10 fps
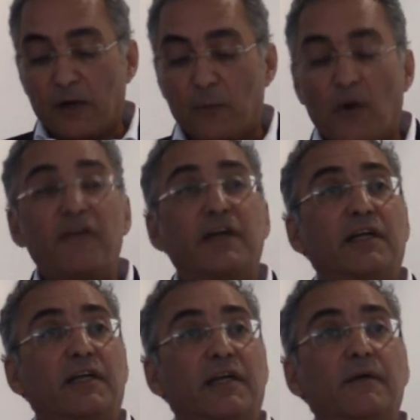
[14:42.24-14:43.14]

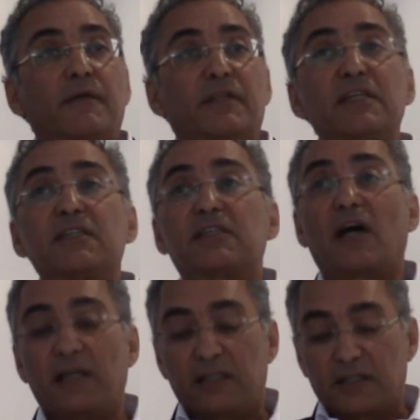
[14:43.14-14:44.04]
Worryingly, this
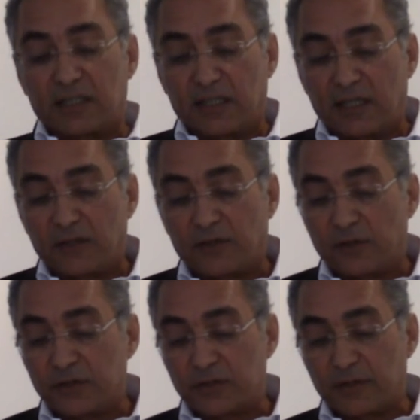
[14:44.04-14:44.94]
silencing
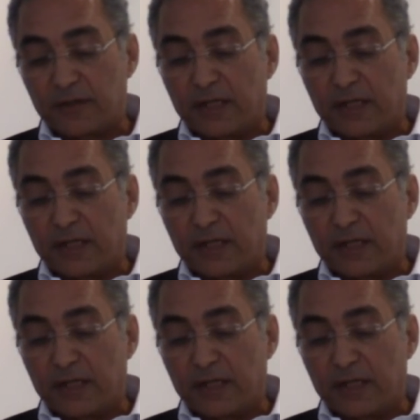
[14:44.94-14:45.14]
ethos